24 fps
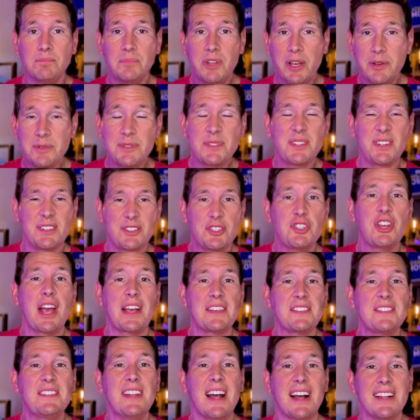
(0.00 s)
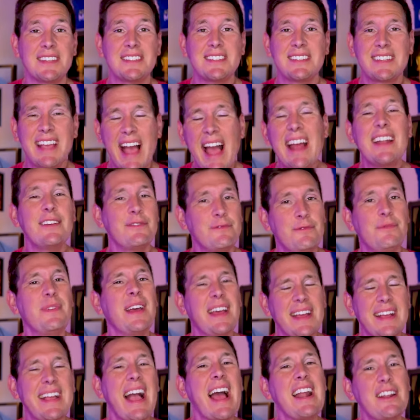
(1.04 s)
Those little chestnuts. Kind of
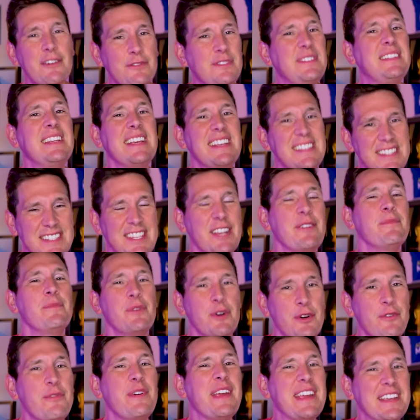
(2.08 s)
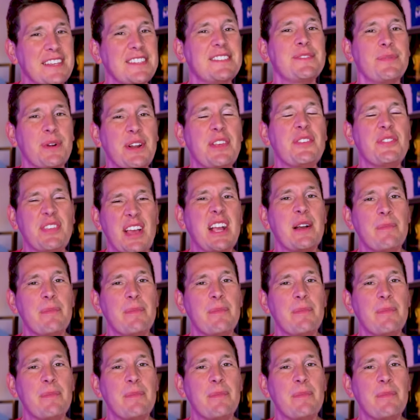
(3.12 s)
kind of decent movies when you think